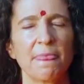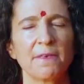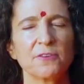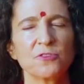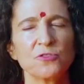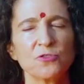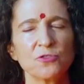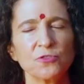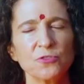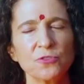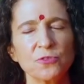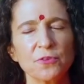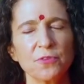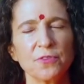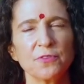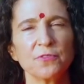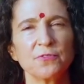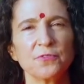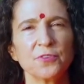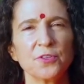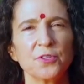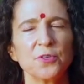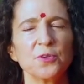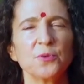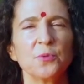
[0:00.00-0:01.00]
The truth
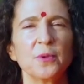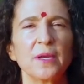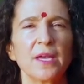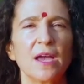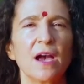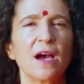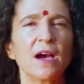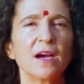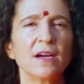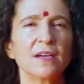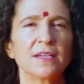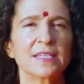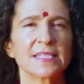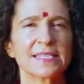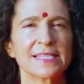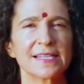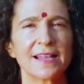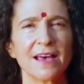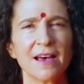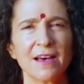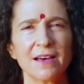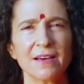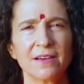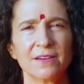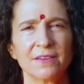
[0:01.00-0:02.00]
of who we are is
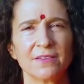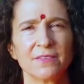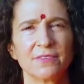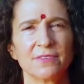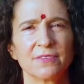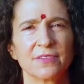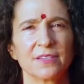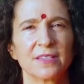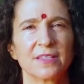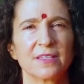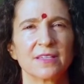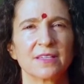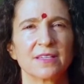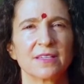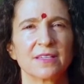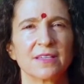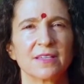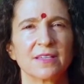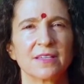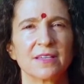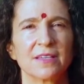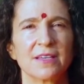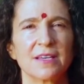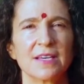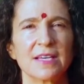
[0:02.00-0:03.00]

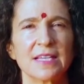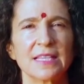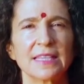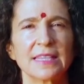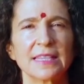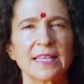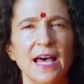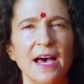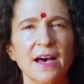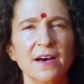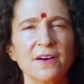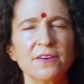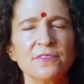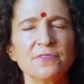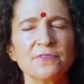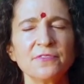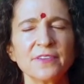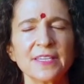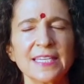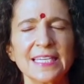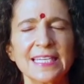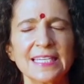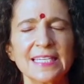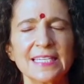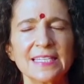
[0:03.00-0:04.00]
love.
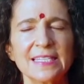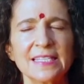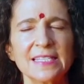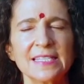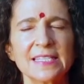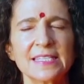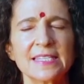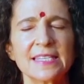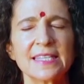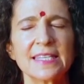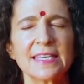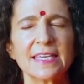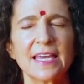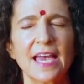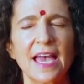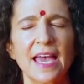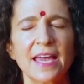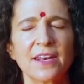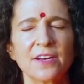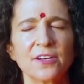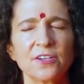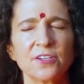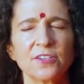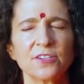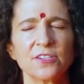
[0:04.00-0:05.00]
Love is the
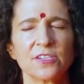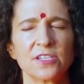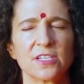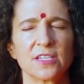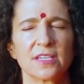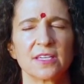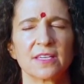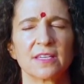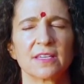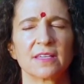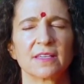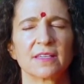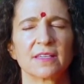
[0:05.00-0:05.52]
energy,